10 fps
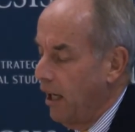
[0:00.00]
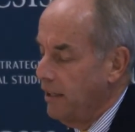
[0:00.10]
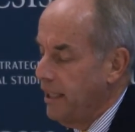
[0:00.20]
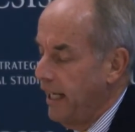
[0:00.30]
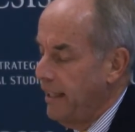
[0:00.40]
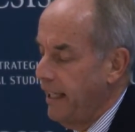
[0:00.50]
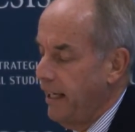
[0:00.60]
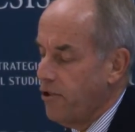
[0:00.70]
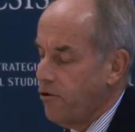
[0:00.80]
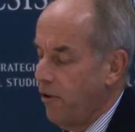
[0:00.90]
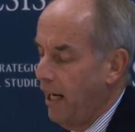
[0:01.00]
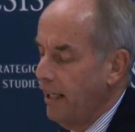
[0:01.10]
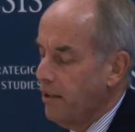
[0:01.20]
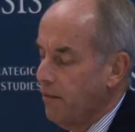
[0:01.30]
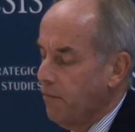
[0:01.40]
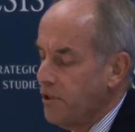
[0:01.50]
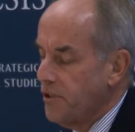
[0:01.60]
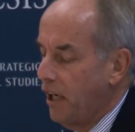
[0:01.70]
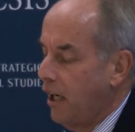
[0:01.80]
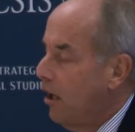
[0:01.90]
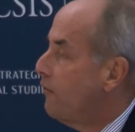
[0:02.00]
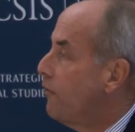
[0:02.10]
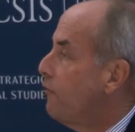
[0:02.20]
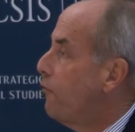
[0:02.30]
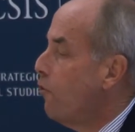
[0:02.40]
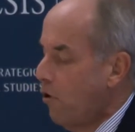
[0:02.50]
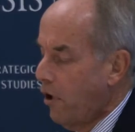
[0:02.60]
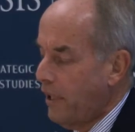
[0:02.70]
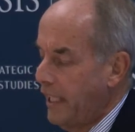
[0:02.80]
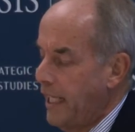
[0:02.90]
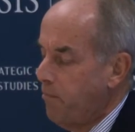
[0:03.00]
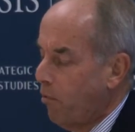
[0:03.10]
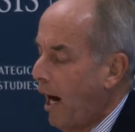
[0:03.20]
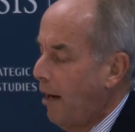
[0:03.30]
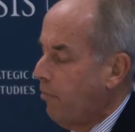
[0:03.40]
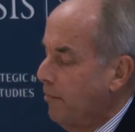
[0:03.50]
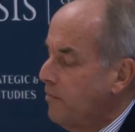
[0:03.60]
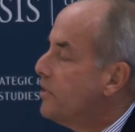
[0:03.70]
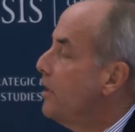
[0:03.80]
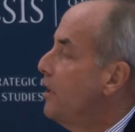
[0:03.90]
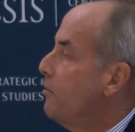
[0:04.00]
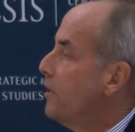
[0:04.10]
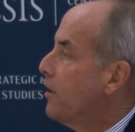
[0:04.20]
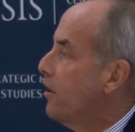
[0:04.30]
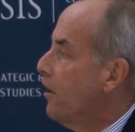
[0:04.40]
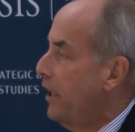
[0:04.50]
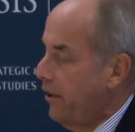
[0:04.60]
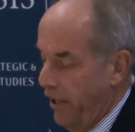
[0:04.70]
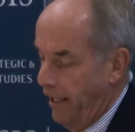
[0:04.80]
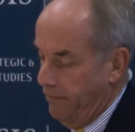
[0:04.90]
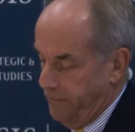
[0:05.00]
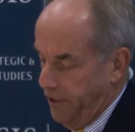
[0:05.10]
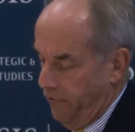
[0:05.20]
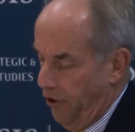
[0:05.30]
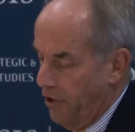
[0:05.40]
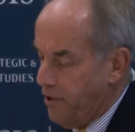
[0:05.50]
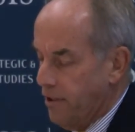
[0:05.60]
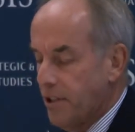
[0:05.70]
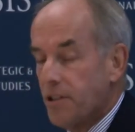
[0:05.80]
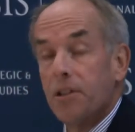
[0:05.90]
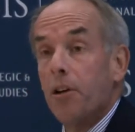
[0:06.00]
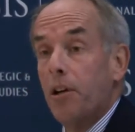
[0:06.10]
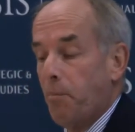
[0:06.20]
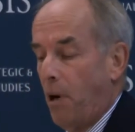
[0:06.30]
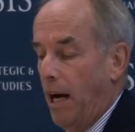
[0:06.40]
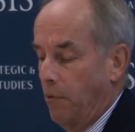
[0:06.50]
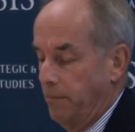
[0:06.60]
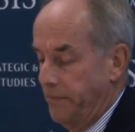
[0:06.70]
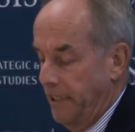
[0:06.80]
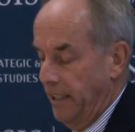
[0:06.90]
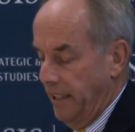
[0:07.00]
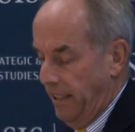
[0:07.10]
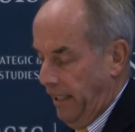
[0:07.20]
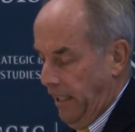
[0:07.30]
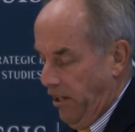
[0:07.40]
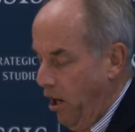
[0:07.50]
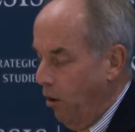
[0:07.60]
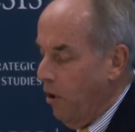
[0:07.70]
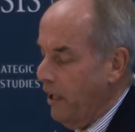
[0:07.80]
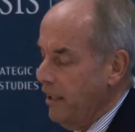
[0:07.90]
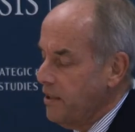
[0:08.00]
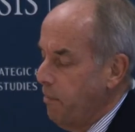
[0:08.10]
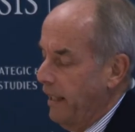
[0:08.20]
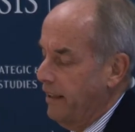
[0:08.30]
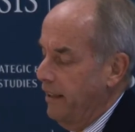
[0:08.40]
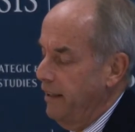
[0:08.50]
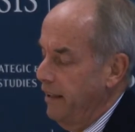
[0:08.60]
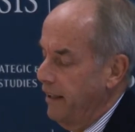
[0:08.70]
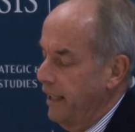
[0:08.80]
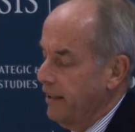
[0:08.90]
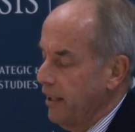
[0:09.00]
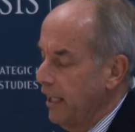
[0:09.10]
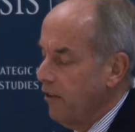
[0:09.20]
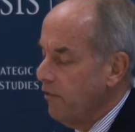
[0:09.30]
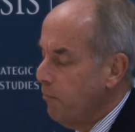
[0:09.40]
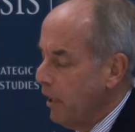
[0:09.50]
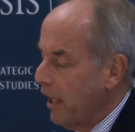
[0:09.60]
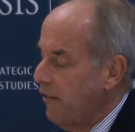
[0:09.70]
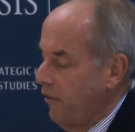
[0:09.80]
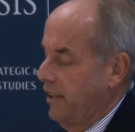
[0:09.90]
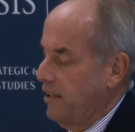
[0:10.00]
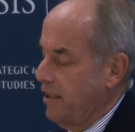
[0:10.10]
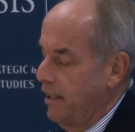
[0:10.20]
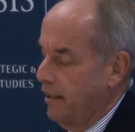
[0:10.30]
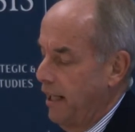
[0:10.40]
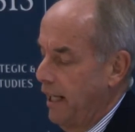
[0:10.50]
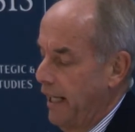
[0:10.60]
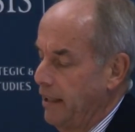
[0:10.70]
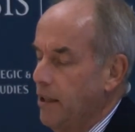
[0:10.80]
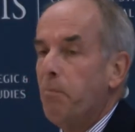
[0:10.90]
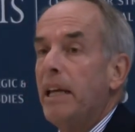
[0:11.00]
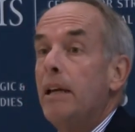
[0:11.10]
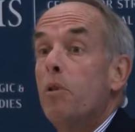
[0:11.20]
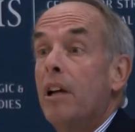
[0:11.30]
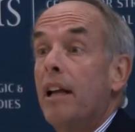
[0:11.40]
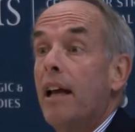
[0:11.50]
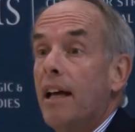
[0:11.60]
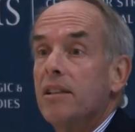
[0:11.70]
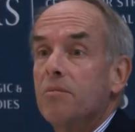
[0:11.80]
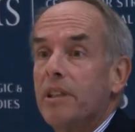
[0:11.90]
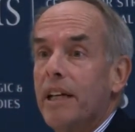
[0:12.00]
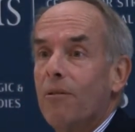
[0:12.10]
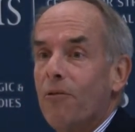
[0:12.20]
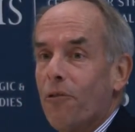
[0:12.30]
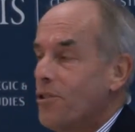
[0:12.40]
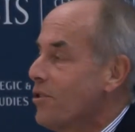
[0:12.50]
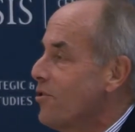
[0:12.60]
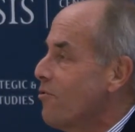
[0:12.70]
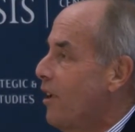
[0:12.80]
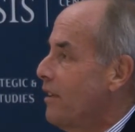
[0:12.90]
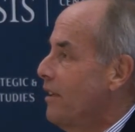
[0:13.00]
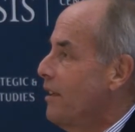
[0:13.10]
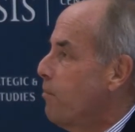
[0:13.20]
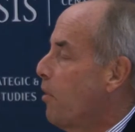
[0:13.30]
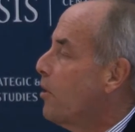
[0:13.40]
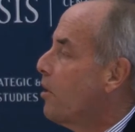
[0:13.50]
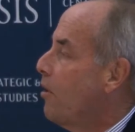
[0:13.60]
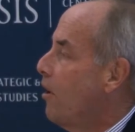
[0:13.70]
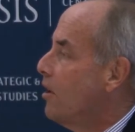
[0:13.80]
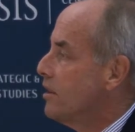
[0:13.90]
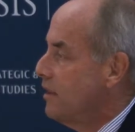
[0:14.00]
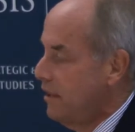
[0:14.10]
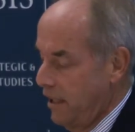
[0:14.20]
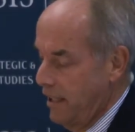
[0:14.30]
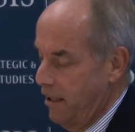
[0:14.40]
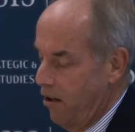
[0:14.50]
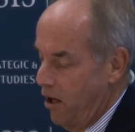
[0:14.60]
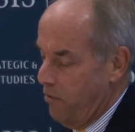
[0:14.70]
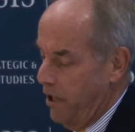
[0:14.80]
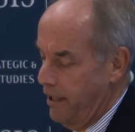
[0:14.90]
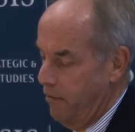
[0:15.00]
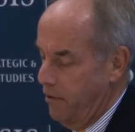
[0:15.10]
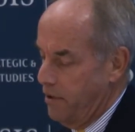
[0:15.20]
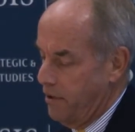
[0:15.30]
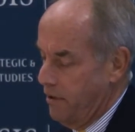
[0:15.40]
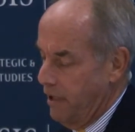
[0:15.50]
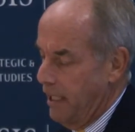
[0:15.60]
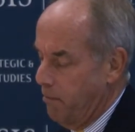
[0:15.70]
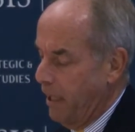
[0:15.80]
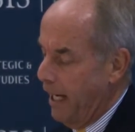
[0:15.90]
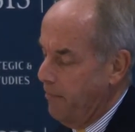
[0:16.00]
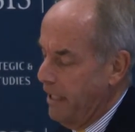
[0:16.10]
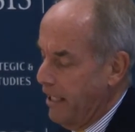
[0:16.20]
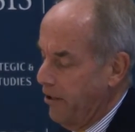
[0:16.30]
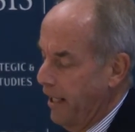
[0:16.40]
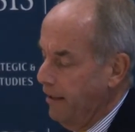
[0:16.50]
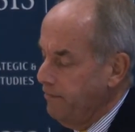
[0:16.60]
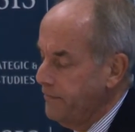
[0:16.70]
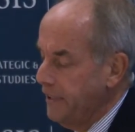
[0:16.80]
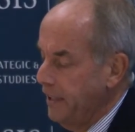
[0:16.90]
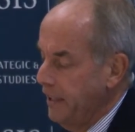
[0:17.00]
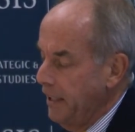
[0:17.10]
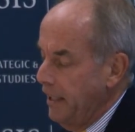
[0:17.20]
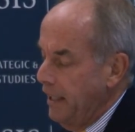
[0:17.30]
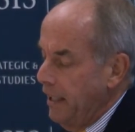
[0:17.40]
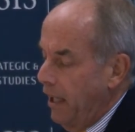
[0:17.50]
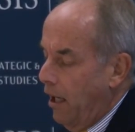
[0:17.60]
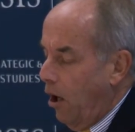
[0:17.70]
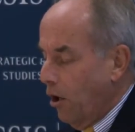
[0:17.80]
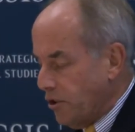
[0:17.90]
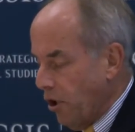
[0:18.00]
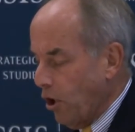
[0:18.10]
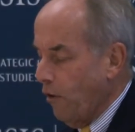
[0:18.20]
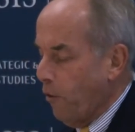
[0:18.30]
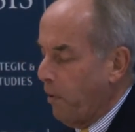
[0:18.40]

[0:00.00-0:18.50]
say they are trying to resolve four key problems with the current internet. First, the security problem. No one expected that the level of malevolence online to be what it is when they were first constructing the protocols and the hardware that became the internet. Start over